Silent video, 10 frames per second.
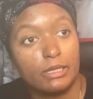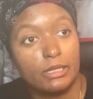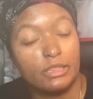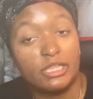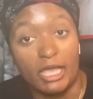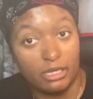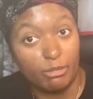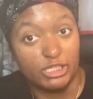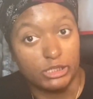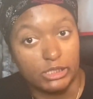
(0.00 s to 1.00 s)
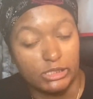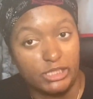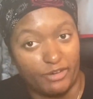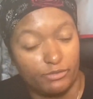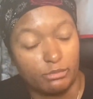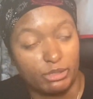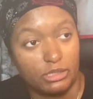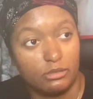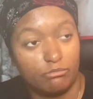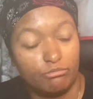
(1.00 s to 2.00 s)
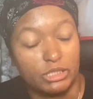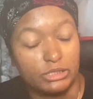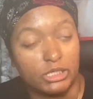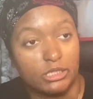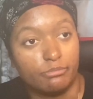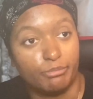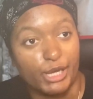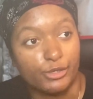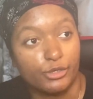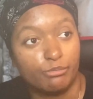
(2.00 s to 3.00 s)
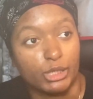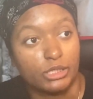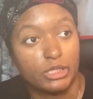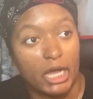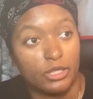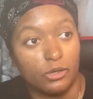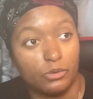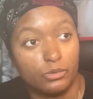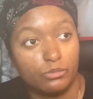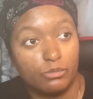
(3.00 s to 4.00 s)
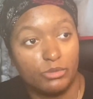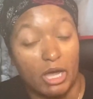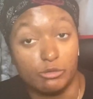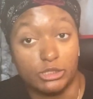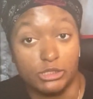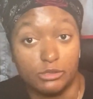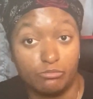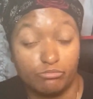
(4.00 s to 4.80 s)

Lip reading: The animation can definitely be been done better, but I know that was the